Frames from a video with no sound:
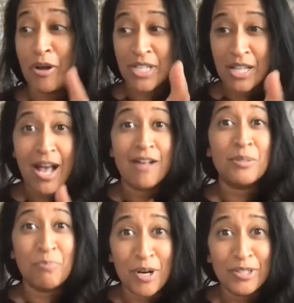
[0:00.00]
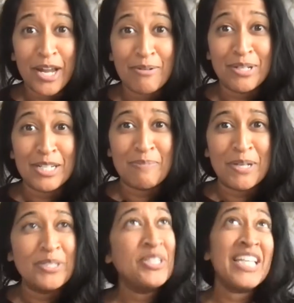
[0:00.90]
I was telling Allison Bird that I was gonna
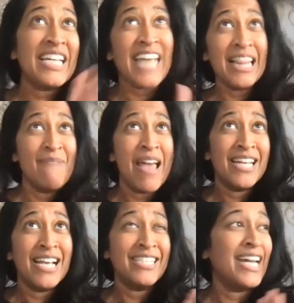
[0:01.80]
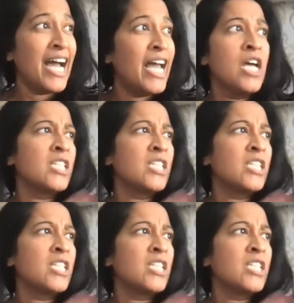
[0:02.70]
speak to you. She's like, Tell Amanda I said hi.